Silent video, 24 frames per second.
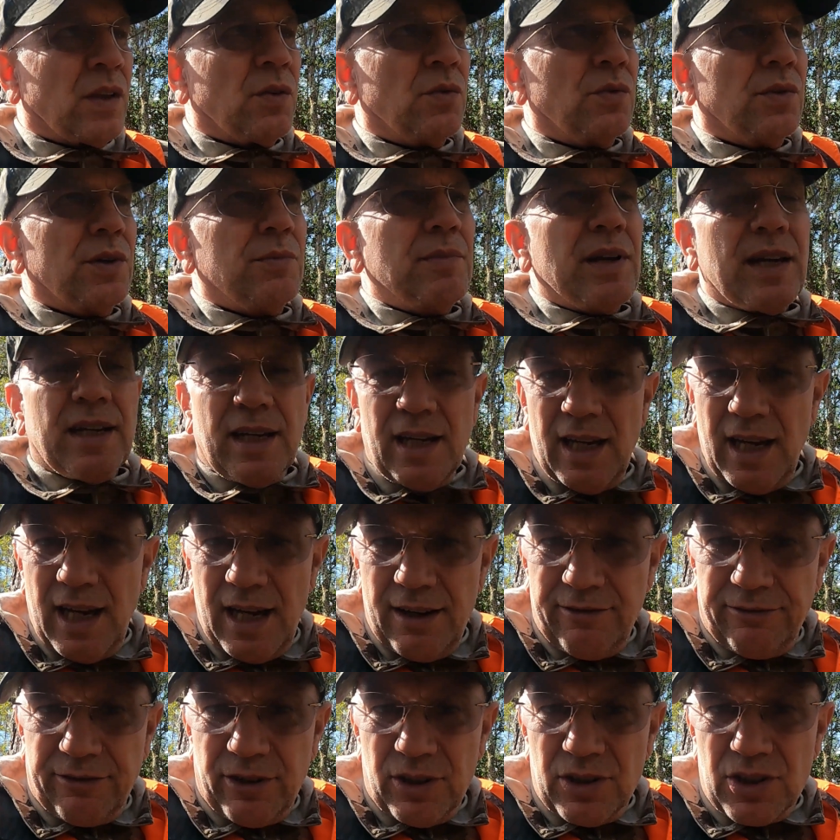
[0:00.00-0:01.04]
we make
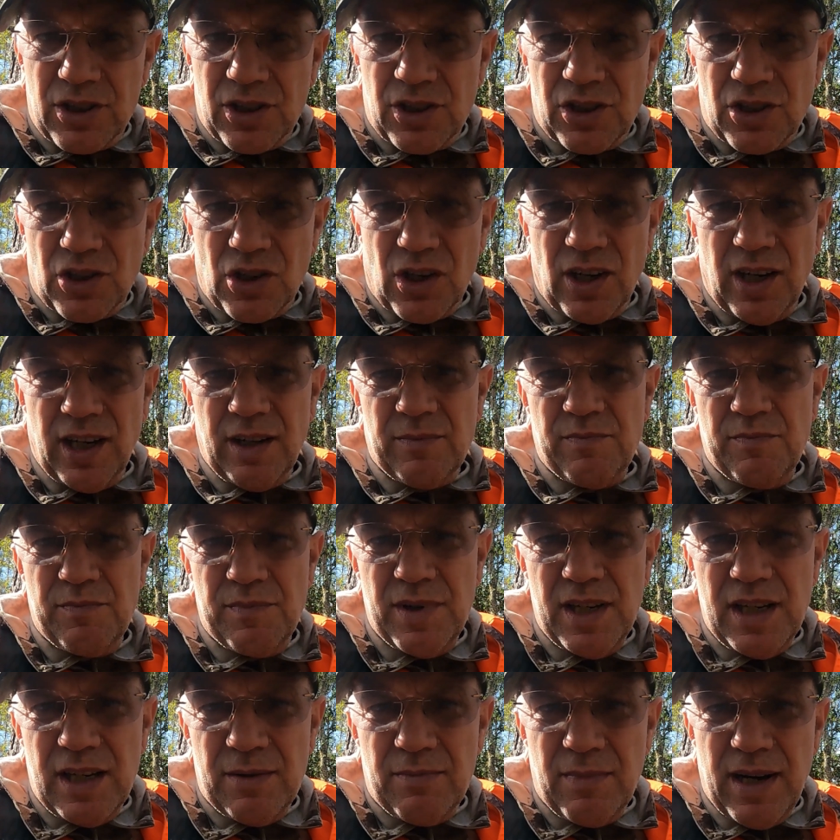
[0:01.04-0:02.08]
efforts to try and
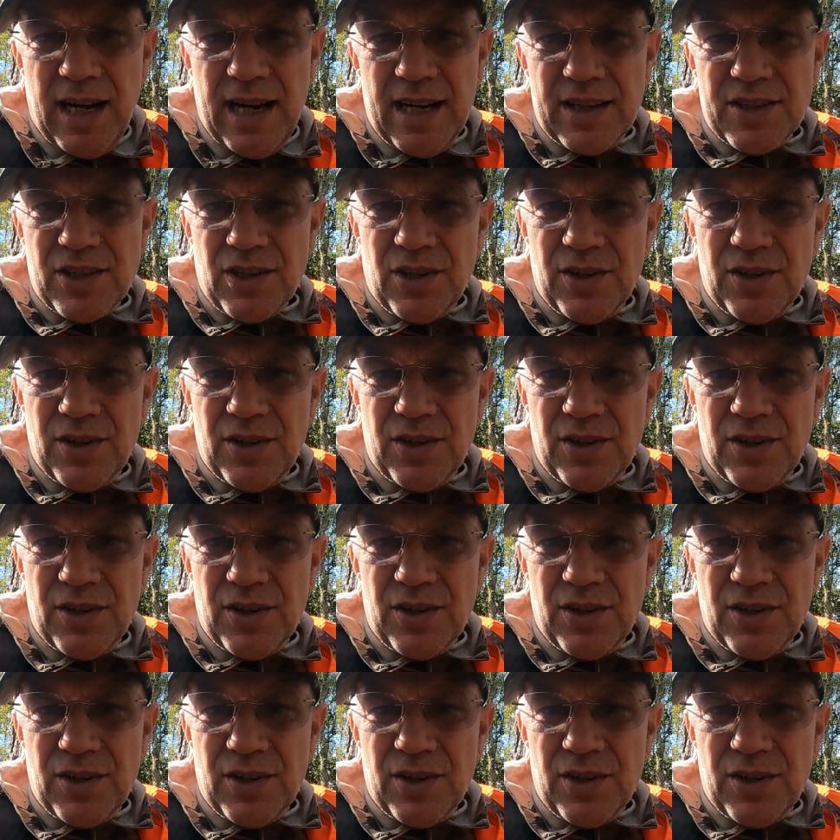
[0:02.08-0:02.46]
minimize